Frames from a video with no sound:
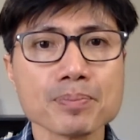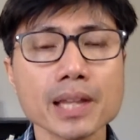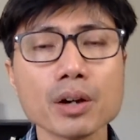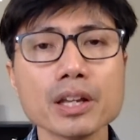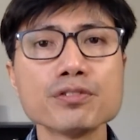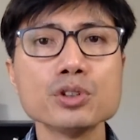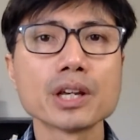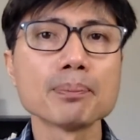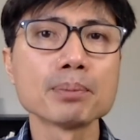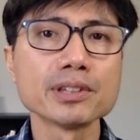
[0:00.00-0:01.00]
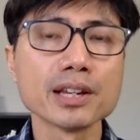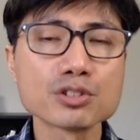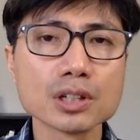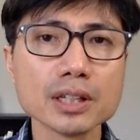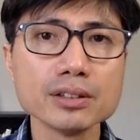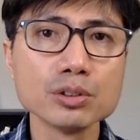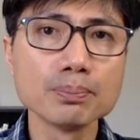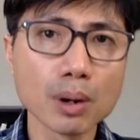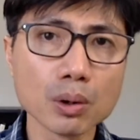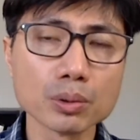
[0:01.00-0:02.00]
Now, if you can potentially do
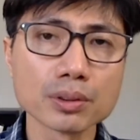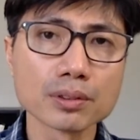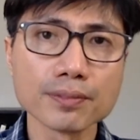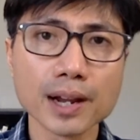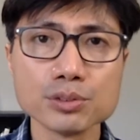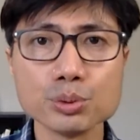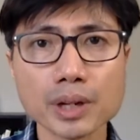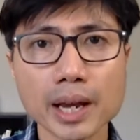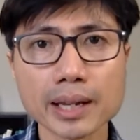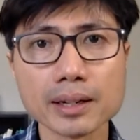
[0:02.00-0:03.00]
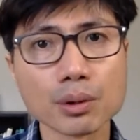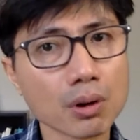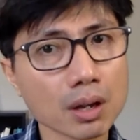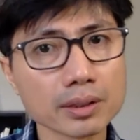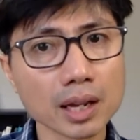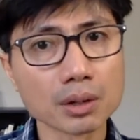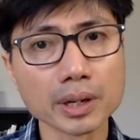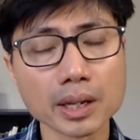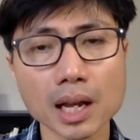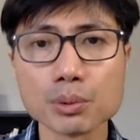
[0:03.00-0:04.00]
both 529 and a Roth
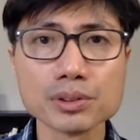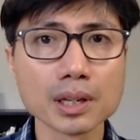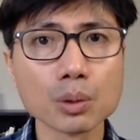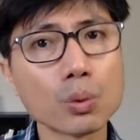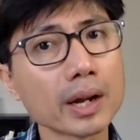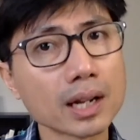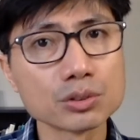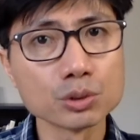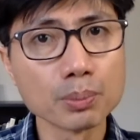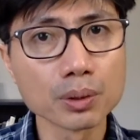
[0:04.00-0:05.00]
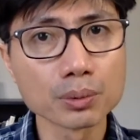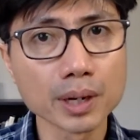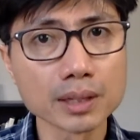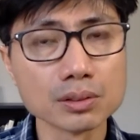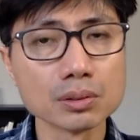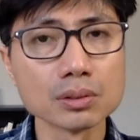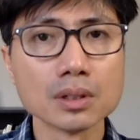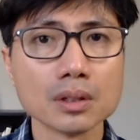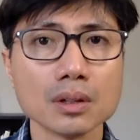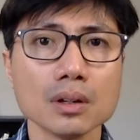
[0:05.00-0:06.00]
IRA, I would say why not do both, right? You
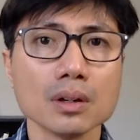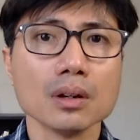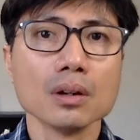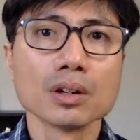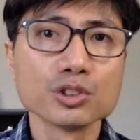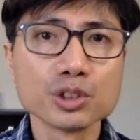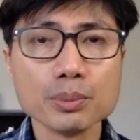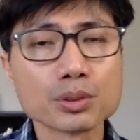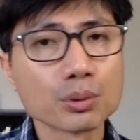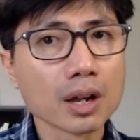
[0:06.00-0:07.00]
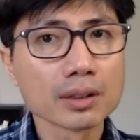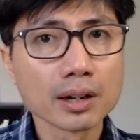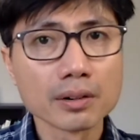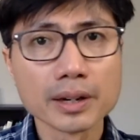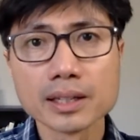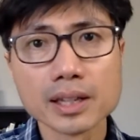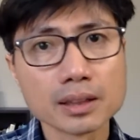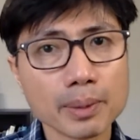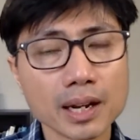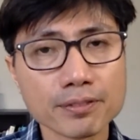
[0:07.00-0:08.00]
contribute to Roth IRA, get
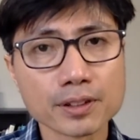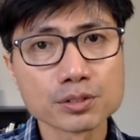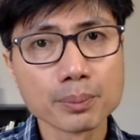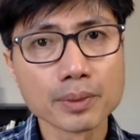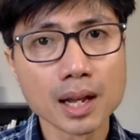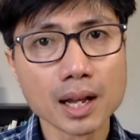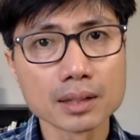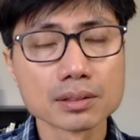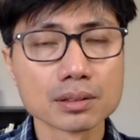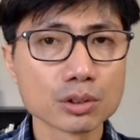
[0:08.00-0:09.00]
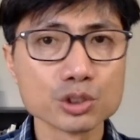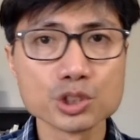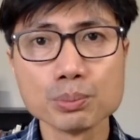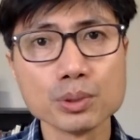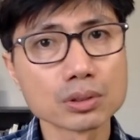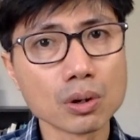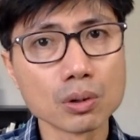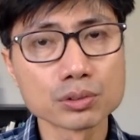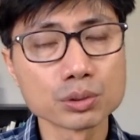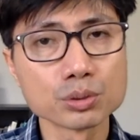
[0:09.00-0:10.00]
the benefits from that, contribute
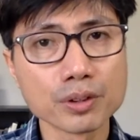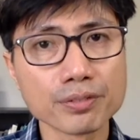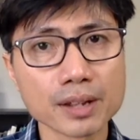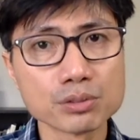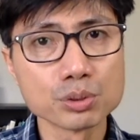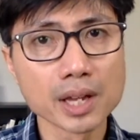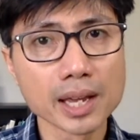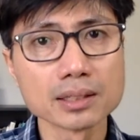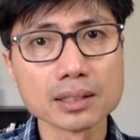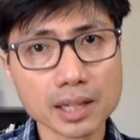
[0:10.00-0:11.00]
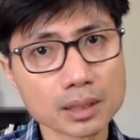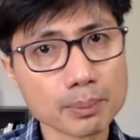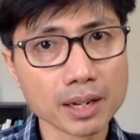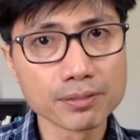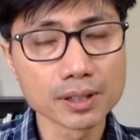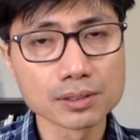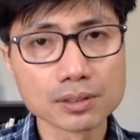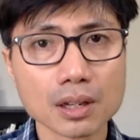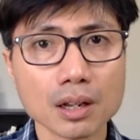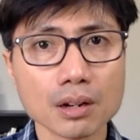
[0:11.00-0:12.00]
also to a 529, get the benefits
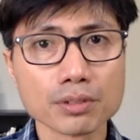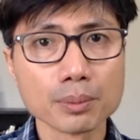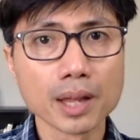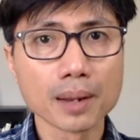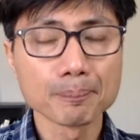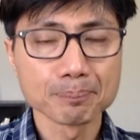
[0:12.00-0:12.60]
from that.